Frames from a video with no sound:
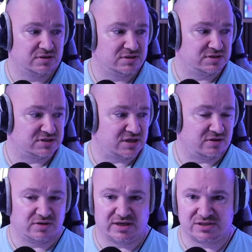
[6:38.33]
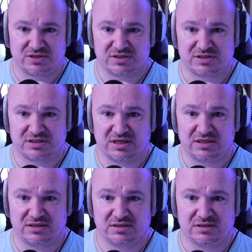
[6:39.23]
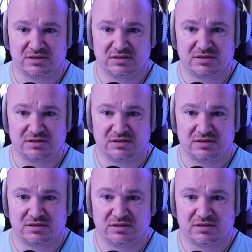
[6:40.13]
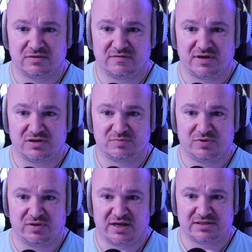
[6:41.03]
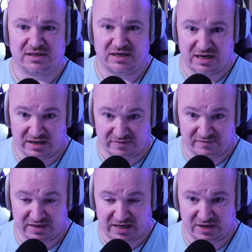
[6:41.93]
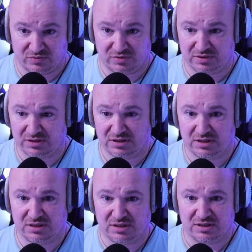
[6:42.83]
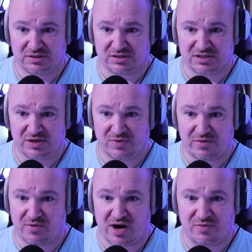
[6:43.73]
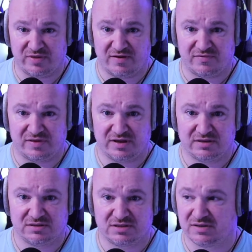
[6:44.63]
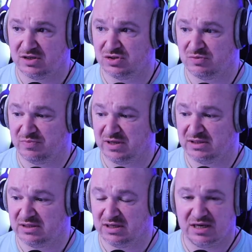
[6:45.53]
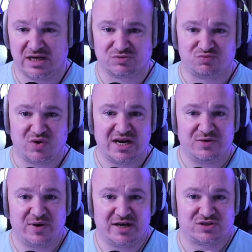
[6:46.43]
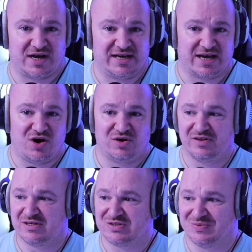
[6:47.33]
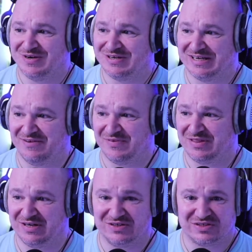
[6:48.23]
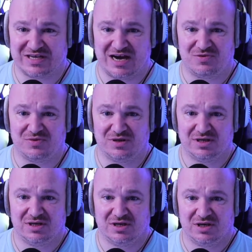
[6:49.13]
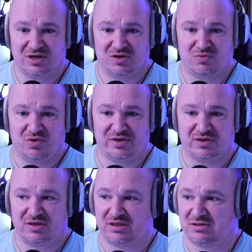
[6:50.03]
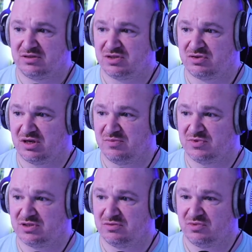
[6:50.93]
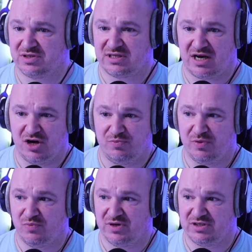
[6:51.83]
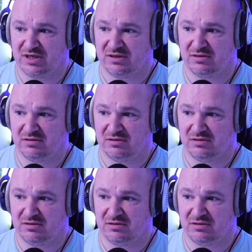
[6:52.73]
So let's just see. I'll just pull that to live now to see where we're at with everything. So this should be. It's really weird trying to get all of this to work and everything, and just how warning the streams. What's that open widget?